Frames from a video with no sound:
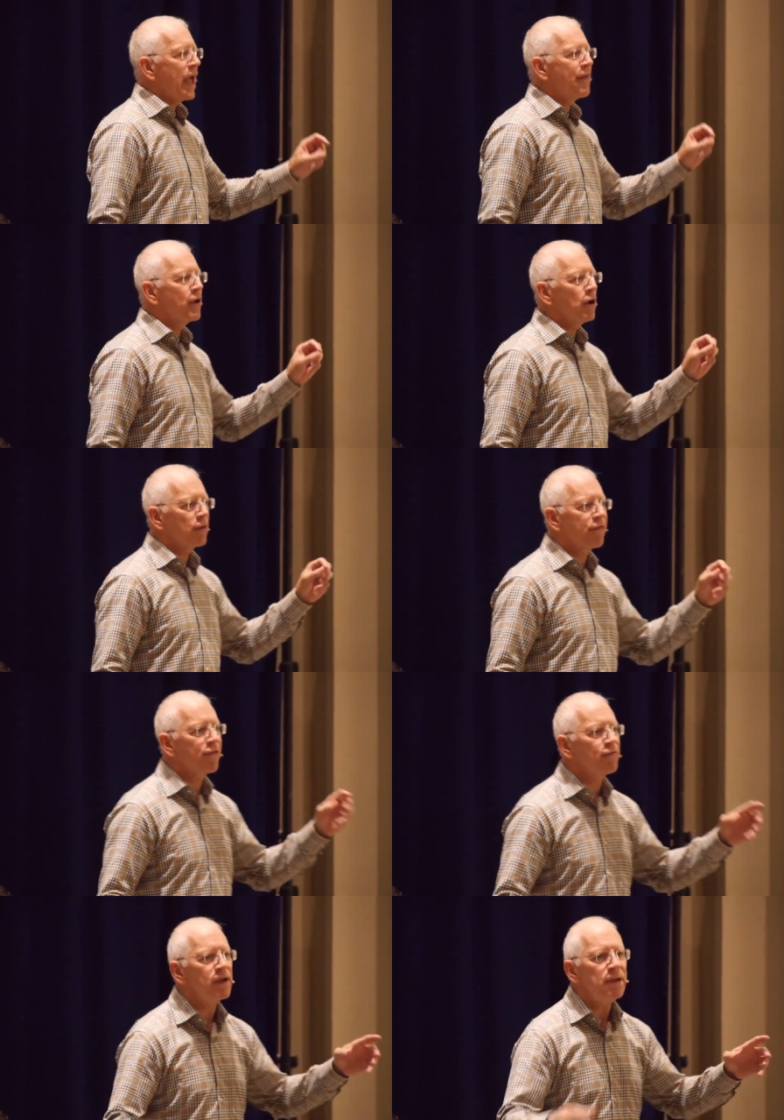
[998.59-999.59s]
And there are
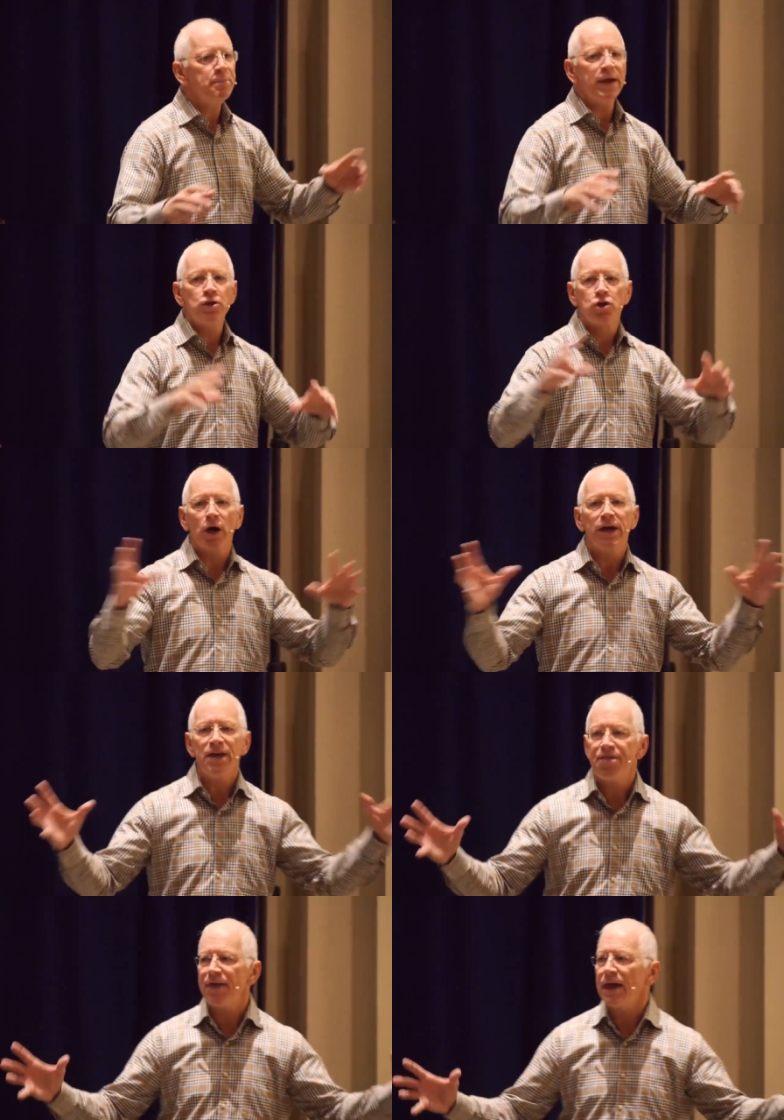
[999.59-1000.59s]
three big
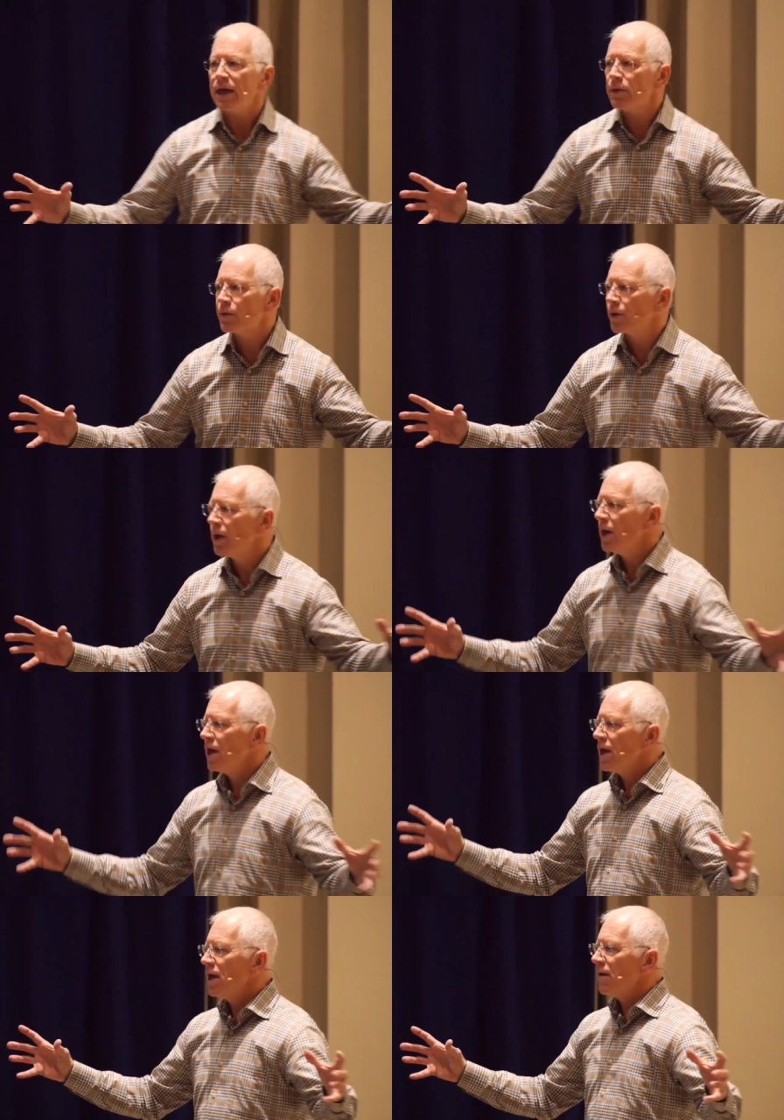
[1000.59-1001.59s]
chunky things
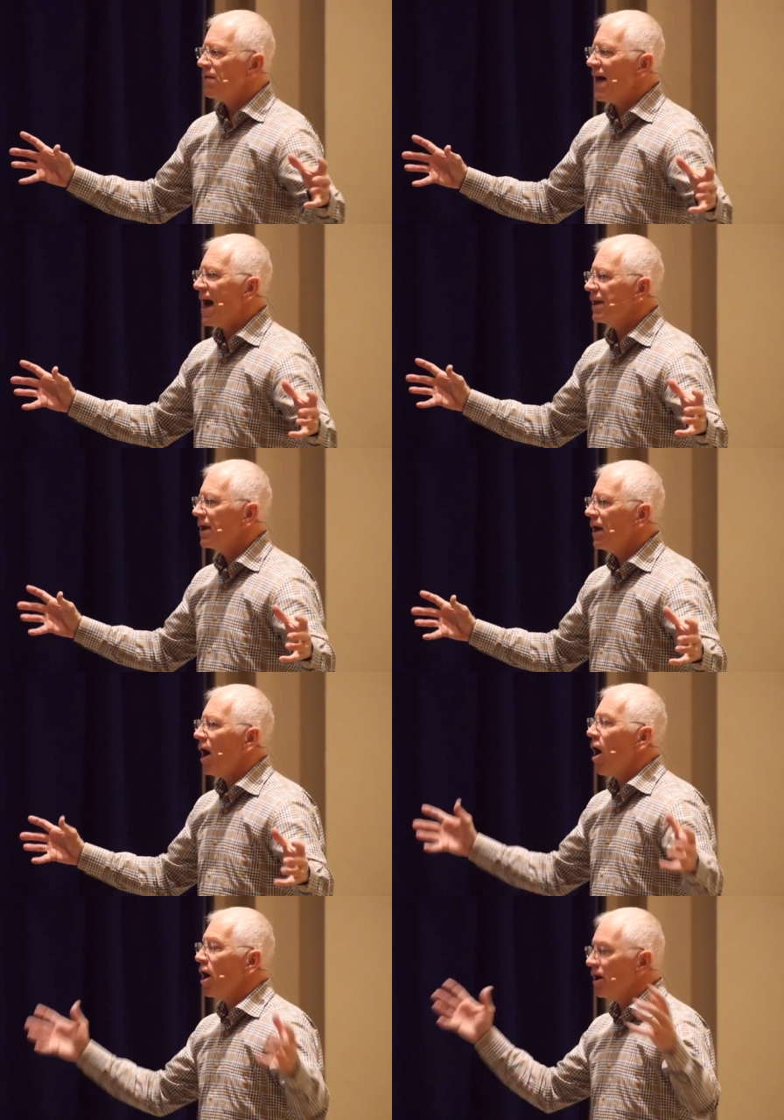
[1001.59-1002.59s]
that
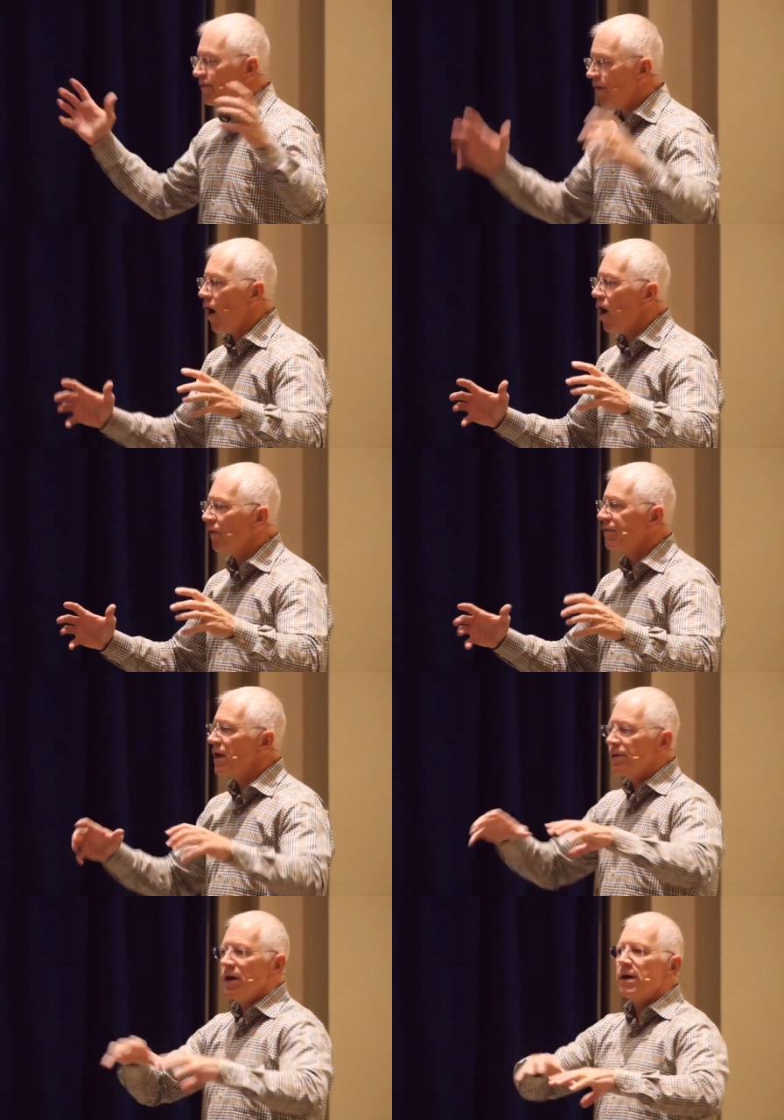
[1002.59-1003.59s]
are involved
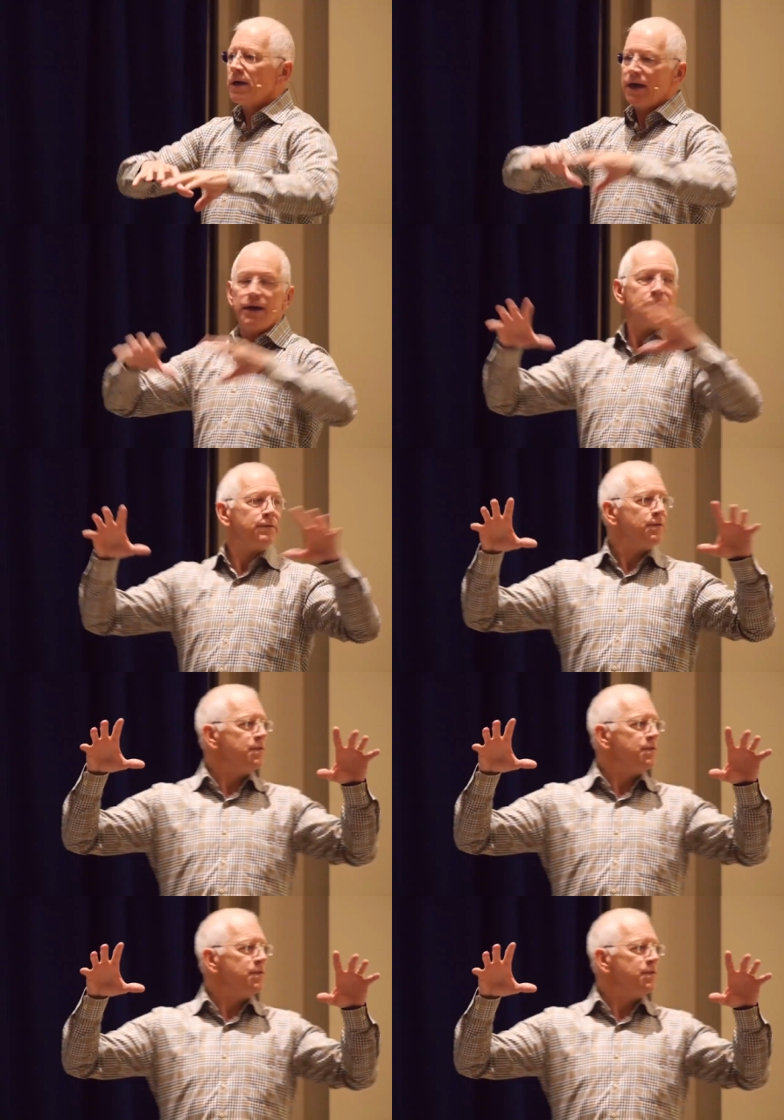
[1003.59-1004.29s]
in